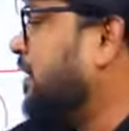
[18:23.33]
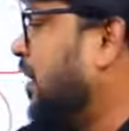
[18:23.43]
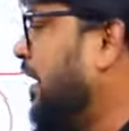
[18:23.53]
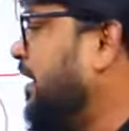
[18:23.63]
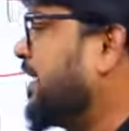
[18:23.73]

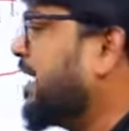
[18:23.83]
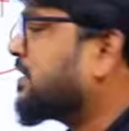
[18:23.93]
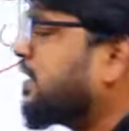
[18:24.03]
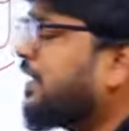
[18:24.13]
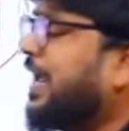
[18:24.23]
knowledge.
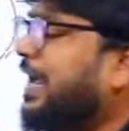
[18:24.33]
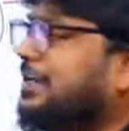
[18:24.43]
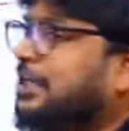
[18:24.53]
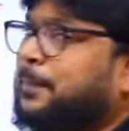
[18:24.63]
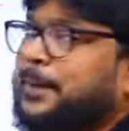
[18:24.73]
Yes,
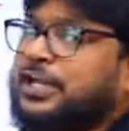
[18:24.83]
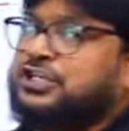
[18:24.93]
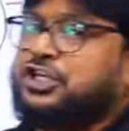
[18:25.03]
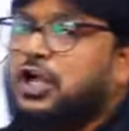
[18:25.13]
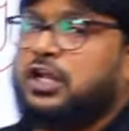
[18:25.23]

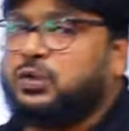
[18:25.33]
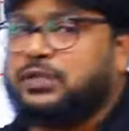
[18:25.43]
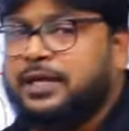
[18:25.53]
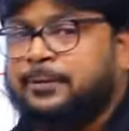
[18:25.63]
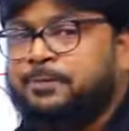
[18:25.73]
reinterpretation is also
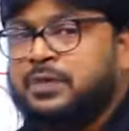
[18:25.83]
done.